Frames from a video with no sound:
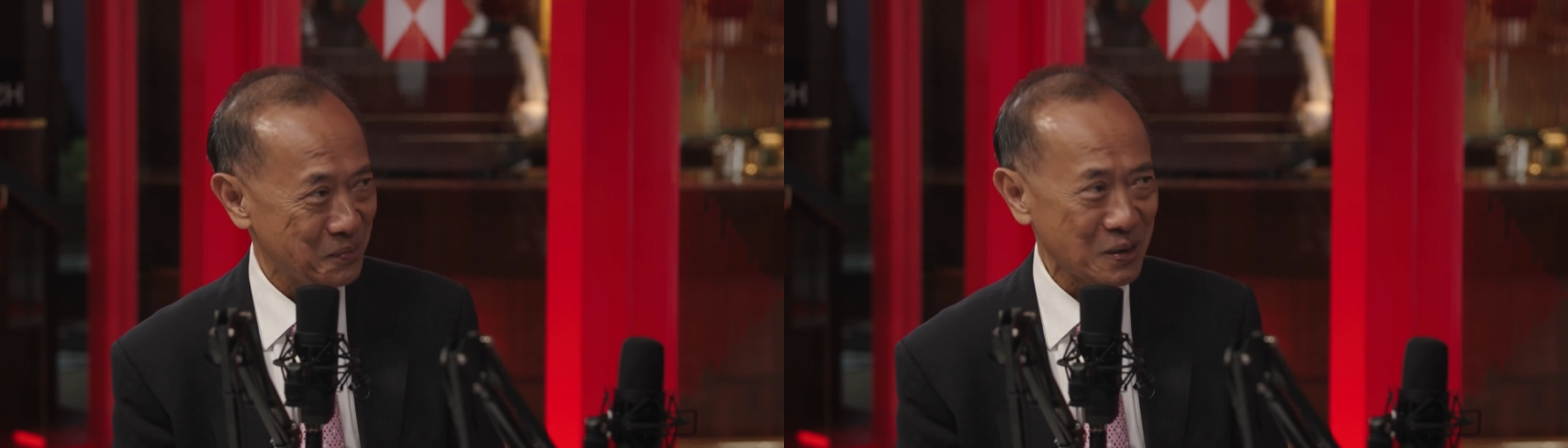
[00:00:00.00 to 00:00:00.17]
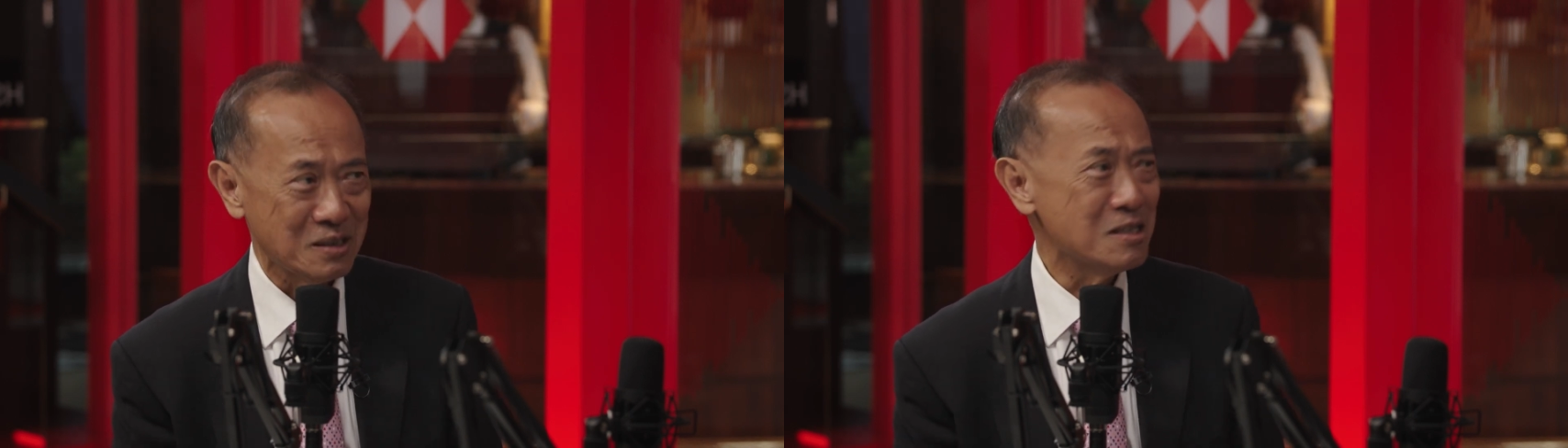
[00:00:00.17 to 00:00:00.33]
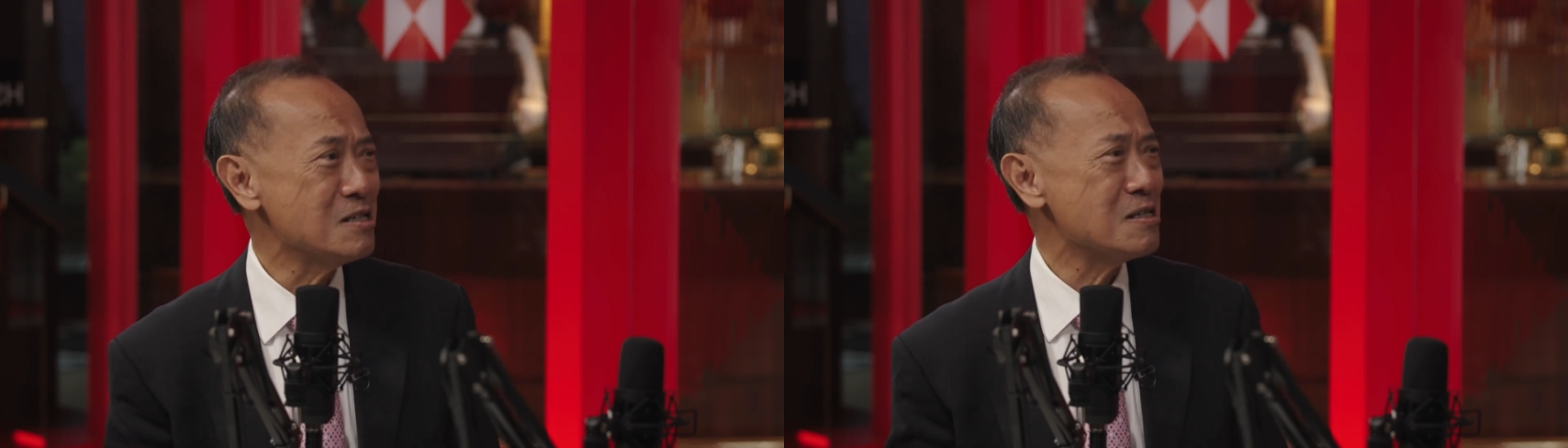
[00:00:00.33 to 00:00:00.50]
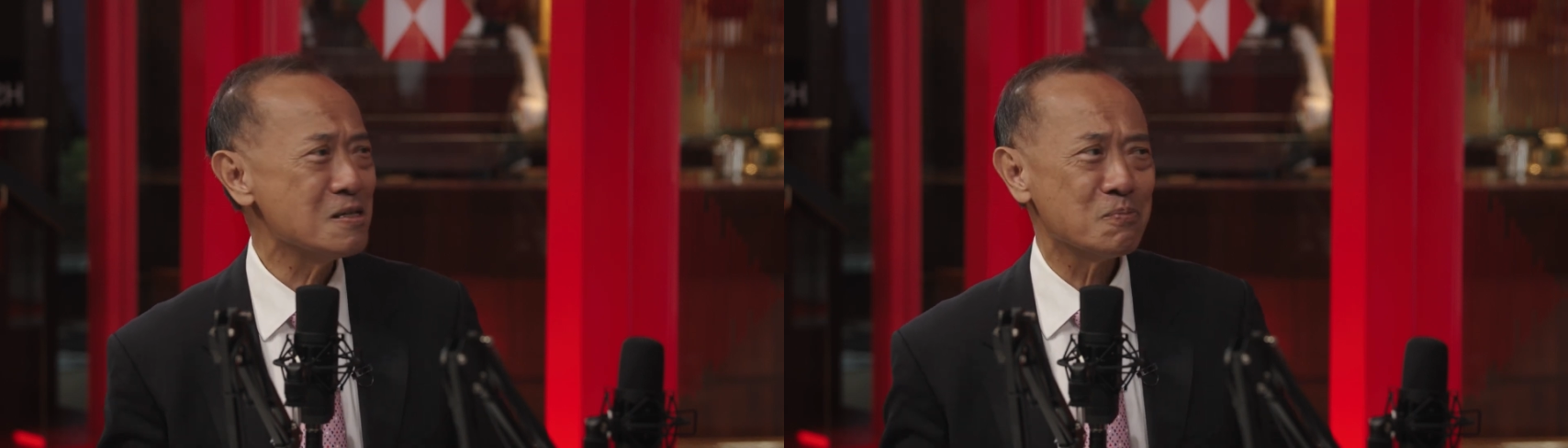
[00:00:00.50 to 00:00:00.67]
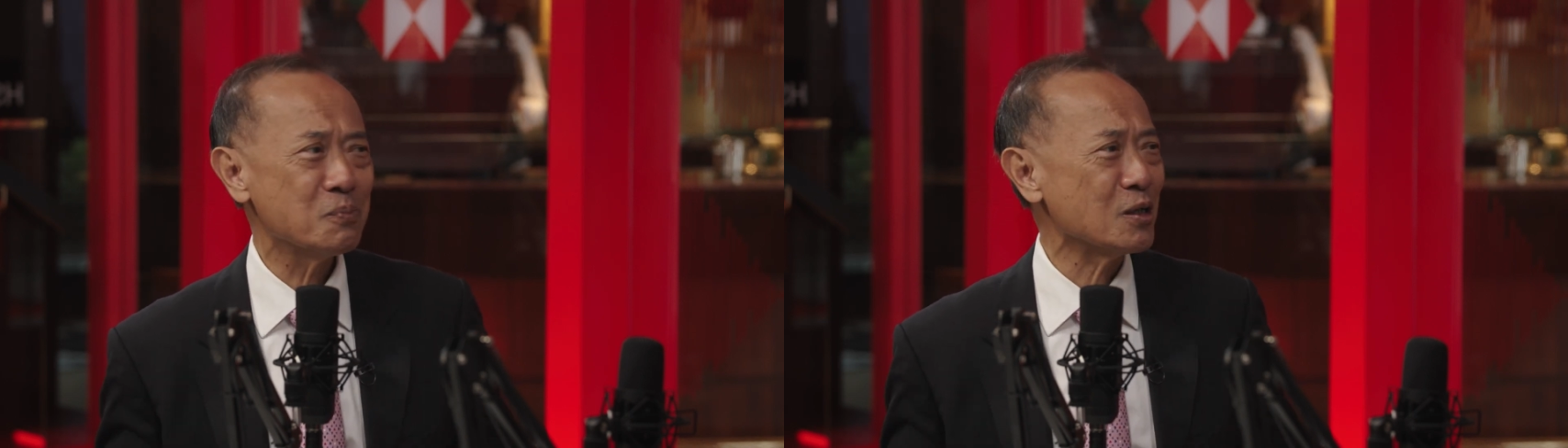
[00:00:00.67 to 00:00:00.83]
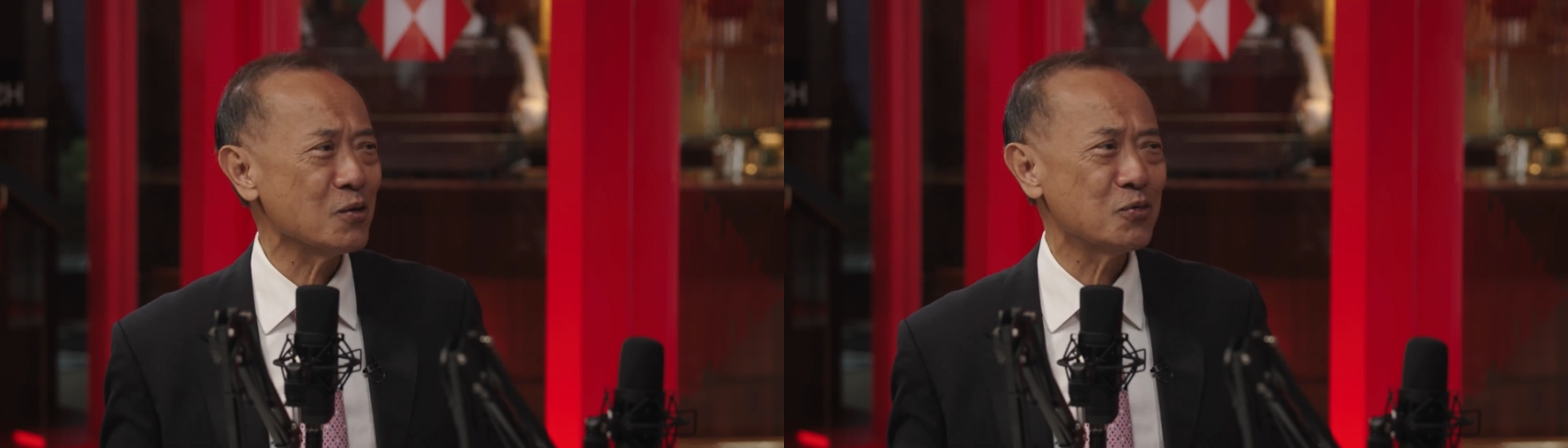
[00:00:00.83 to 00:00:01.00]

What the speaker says: But this is part